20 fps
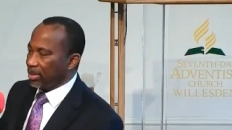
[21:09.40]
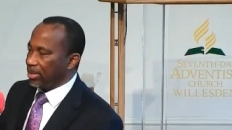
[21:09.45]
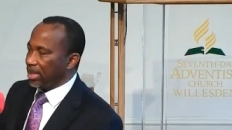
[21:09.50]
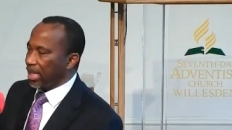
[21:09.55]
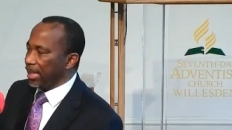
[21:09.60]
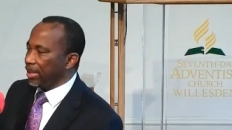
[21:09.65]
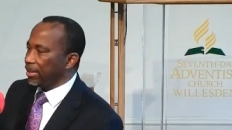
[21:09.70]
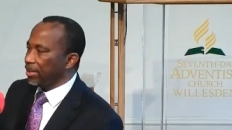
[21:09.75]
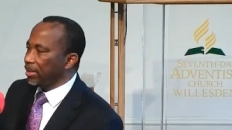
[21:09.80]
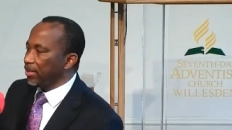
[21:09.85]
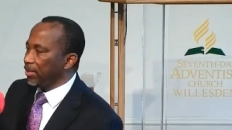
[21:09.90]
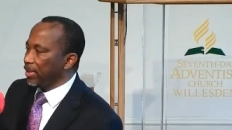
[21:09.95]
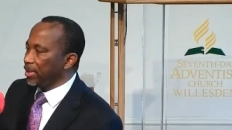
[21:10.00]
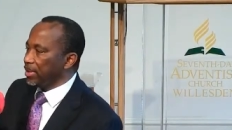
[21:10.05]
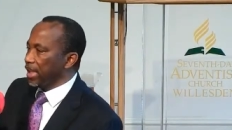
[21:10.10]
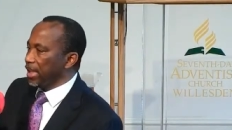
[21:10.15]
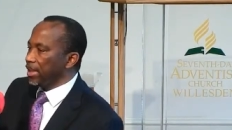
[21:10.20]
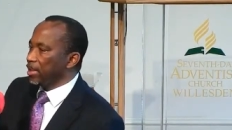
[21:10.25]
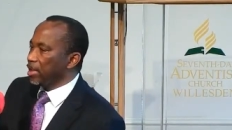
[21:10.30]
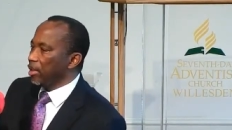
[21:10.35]

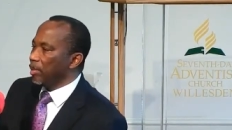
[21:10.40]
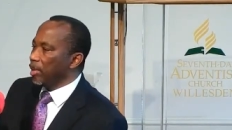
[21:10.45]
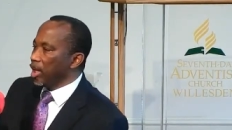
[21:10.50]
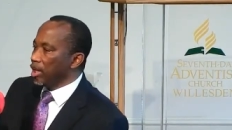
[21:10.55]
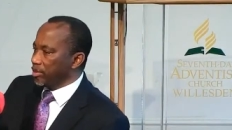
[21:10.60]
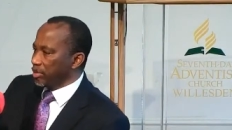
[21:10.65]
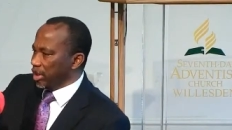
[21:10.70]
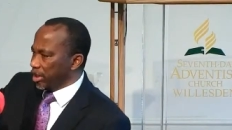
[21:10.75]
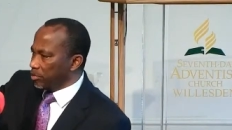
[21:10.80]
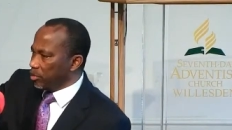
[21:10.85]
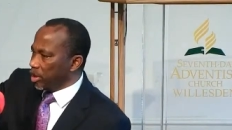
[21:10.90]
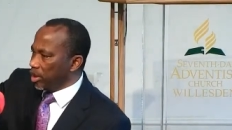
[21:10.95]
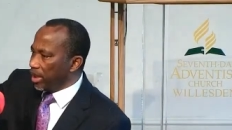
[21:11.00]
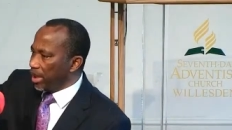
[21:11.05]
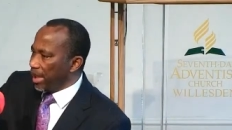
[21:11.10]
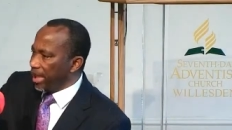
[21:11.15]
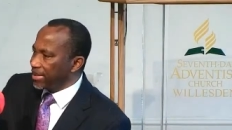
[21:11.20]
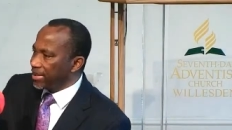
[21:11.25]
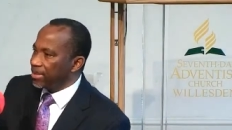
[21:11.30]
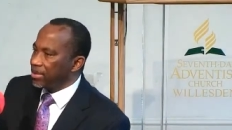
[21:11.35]
Ten Commandments. His
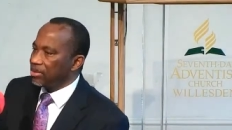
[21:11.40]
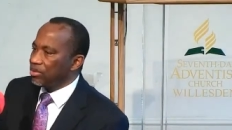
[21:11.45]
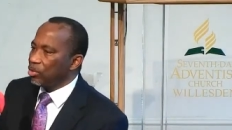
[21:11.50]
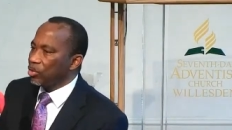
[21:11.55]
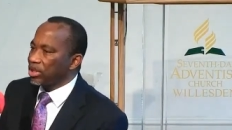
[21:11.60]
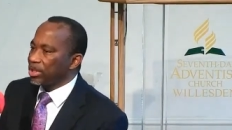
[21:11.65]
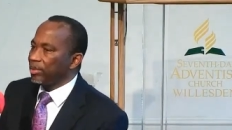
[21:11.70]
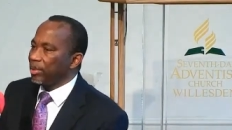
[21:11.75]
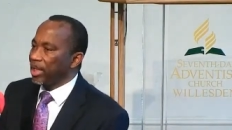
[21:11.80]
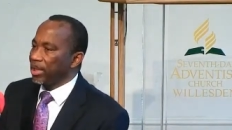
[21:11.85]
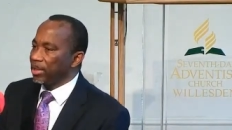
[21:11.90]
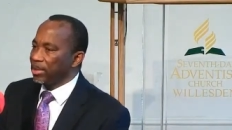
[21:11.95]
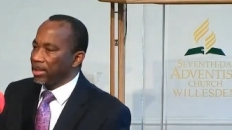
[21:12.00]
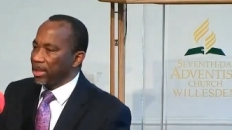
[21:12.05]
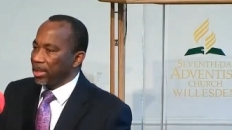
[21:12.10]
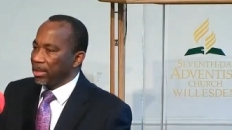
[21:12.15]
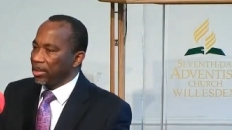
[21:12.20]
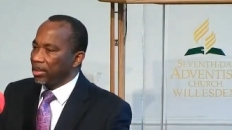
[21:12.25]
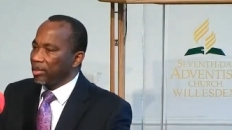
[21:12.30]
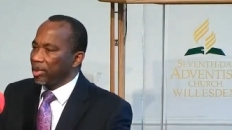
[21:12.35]
brother Essen talked about the
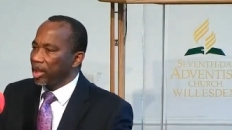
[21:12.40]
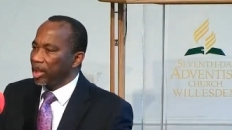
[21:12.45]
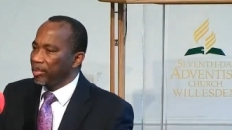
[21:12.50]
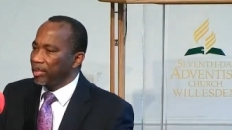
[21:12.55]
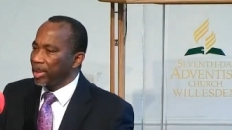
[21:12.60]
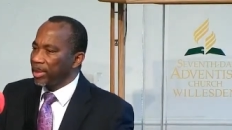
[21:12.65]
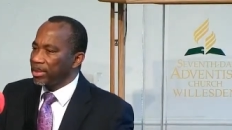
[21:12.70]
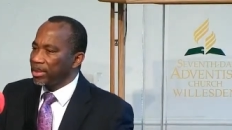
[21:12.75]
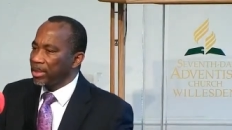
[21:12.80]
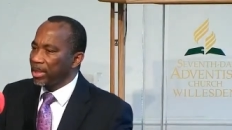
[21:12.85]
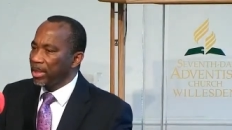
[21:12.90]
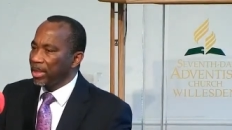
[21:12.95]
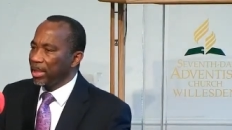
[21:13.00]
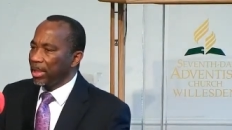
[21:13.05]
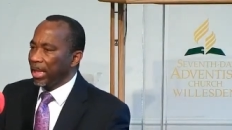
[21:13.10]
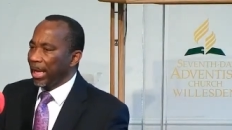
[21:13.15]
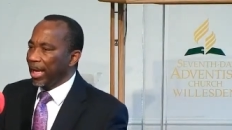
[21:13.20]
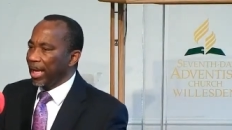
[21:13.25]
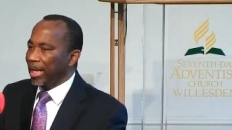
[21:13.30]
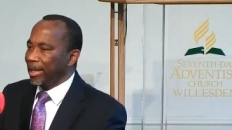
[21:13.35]
Ten Commandments.
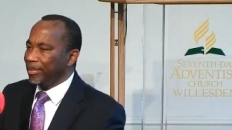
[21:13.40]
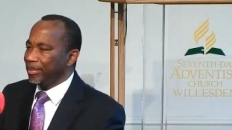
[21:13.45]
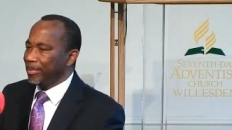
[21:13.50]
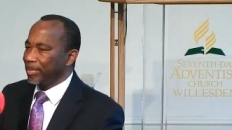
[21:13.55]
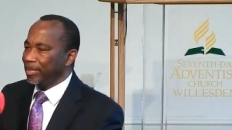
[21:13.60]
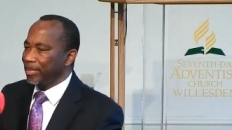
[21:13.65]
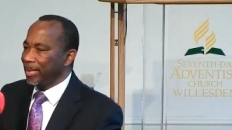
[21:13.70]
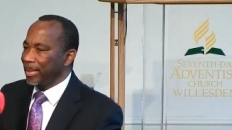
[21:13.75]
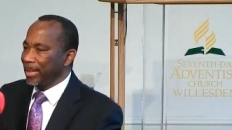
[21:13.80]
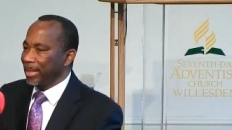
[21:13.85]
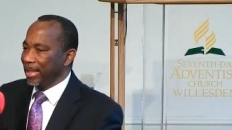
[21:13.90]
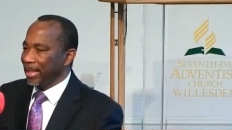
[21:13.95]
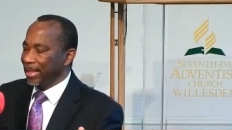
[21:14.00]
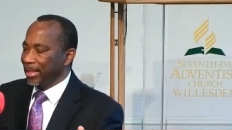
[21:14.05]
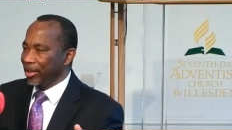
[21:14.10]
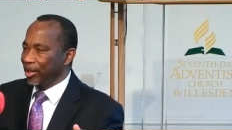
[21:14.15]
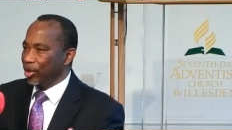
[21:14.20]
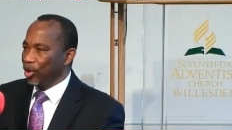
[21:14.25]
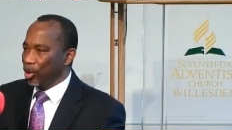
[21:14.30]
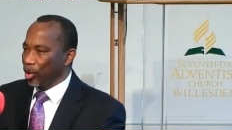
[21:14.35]

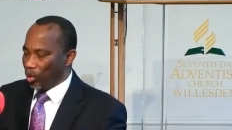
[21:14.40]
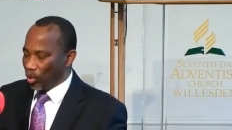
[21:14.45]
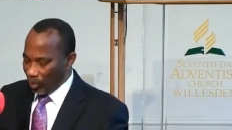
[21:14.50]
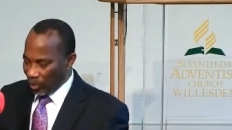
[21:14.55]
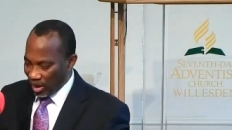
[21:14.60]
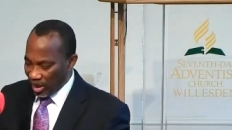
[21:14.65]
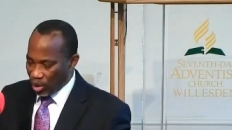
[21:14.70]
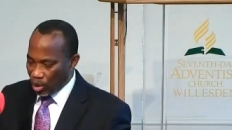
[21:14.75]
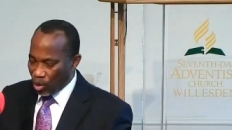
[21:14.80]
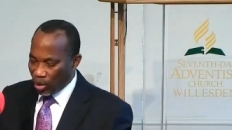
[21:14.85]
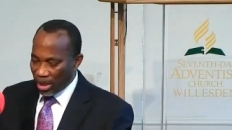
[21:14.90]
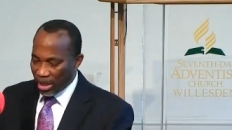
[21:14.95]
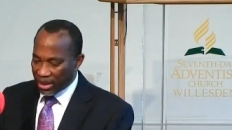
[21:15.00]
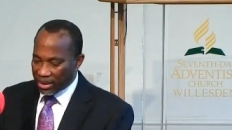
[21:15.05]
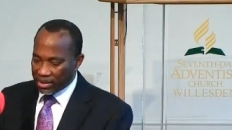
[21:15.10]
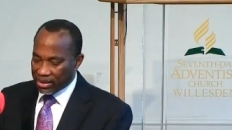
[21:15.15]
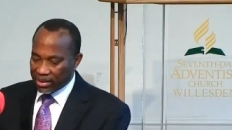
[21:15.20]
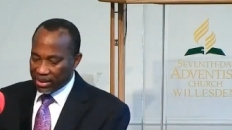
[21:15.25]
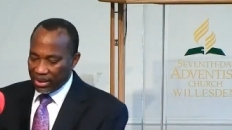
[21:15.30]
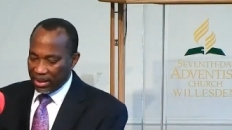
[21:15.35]
We know
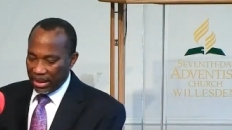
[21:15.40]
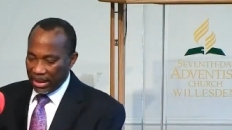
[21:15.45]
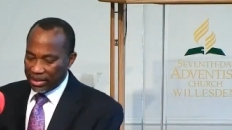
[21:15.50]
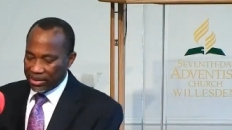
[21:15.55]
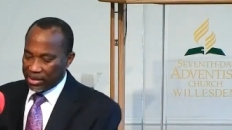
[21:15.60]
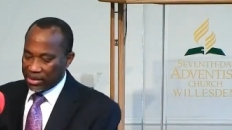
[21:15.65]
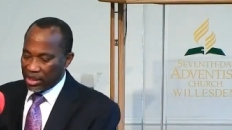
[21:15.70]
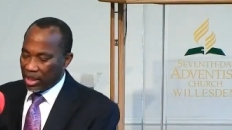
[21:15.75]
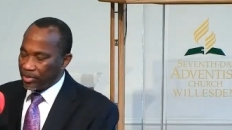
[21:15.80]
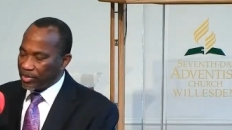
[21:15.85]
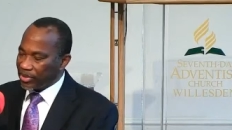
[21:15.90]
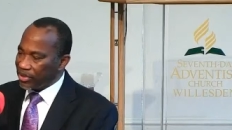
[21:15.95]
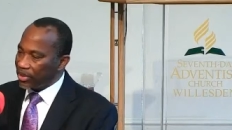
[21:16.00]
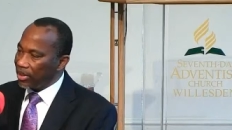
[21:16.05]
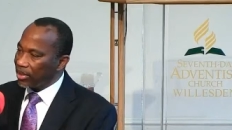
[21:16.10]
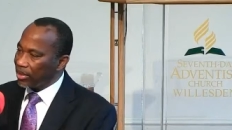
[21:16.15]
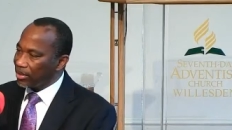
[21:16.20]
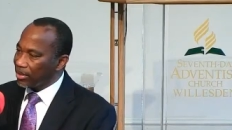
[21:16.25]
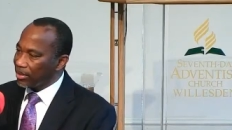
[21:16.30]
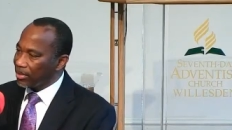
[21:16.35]
that in some
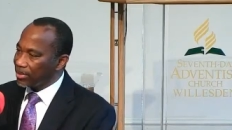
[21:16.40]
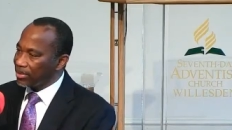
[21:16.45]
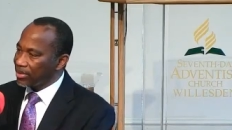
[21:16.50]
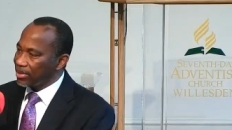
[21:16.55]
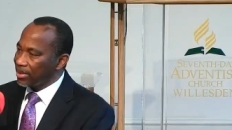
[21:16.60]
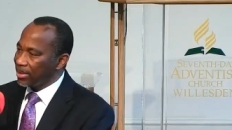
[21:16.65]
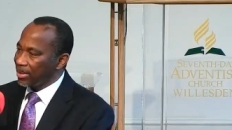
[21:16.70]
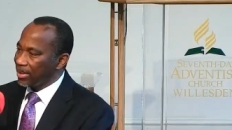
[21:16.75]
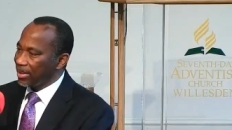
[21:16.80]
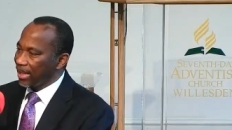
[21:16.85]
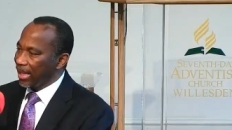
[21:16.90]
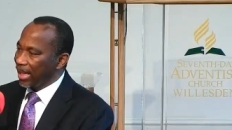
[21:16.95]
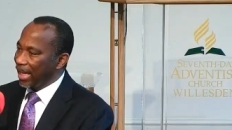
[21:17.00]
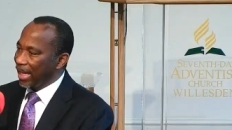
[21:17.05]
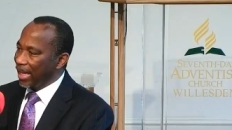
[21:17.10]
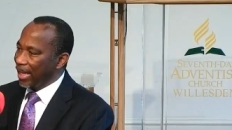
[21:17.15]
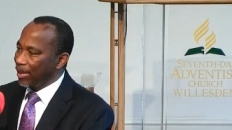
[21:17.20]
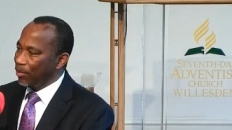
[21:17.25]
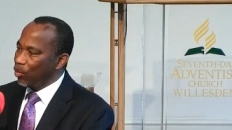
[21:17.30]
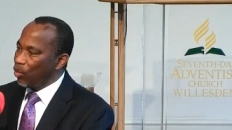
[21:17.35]
circles,
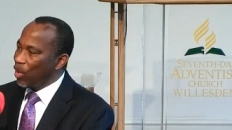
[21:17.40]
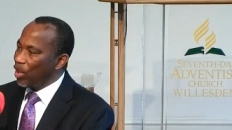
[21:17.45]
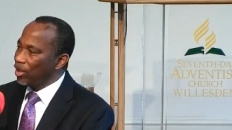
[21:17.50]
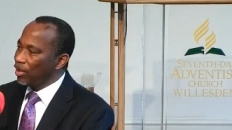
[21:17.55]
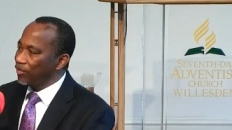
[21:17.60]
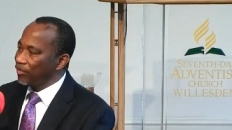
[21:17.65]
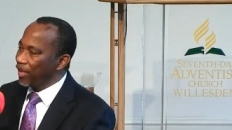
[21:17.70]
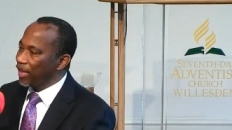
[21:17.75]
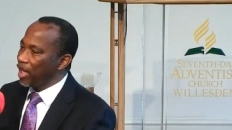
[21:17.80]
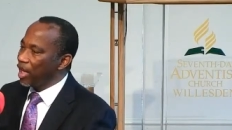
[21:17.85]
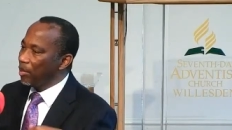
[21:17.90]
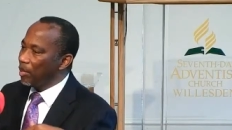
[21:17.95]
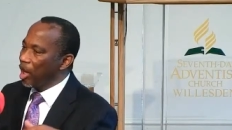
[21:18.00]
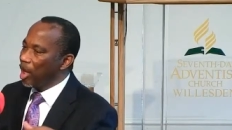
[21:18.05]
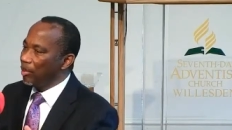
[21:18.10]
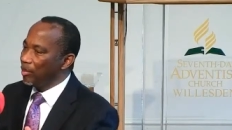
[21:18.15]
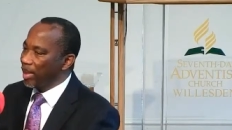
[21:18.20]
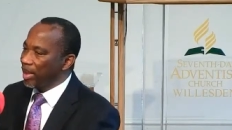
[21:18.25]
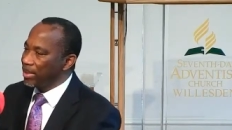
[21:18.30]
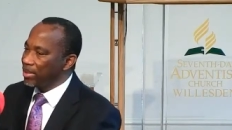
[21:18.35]
one of the
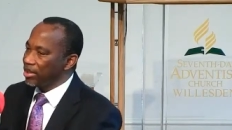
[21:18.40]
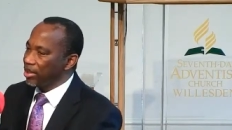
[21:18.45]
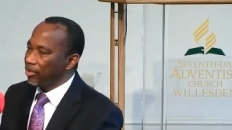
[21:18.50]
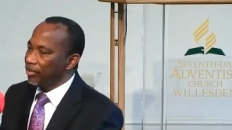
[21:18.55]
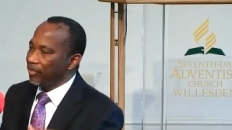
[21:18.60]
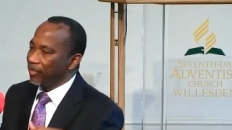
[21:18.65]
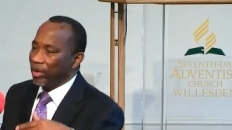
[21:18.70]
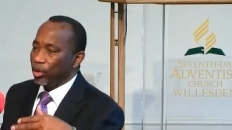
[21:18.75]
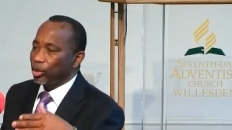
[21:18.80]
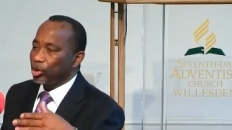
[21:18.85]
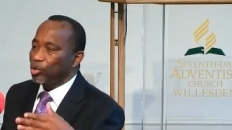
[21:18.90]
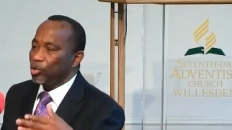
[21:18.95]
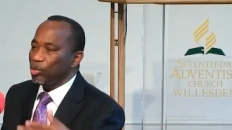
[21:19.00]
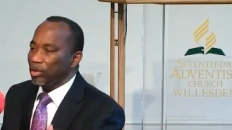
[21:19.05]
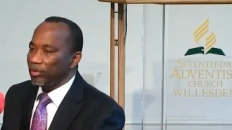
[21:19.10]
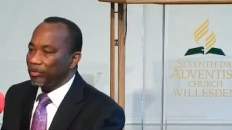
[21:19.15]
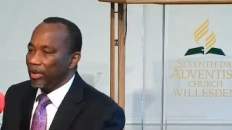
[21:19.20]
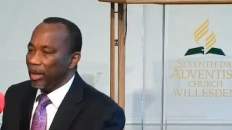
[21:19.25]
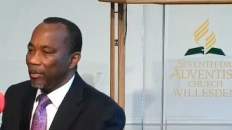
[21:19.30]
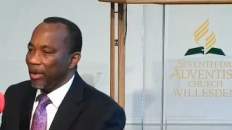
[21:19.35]
commandments, or if not
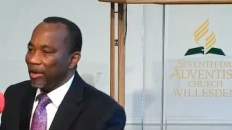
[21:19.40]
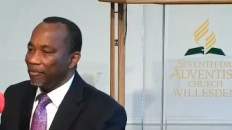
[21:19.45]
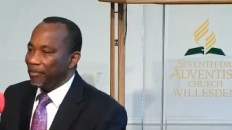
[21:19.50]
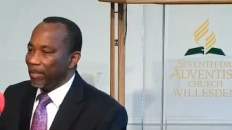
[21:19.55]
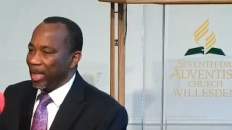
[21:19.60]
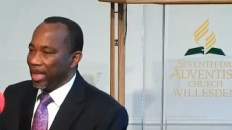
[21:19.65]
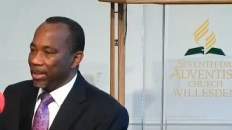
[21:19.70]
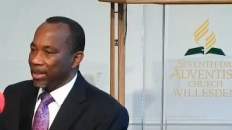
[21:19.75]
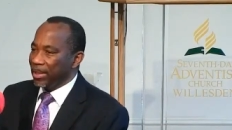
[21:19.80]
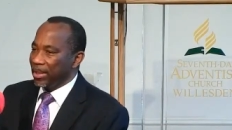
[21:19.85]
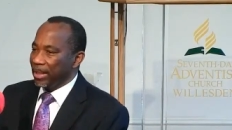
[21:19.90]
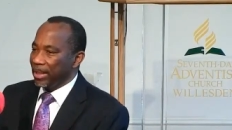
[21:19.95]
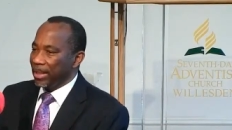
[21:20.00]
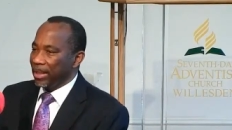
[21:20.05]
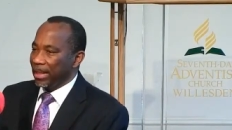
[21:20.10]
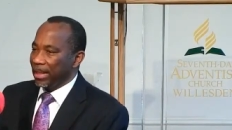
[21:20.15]
two of them, have been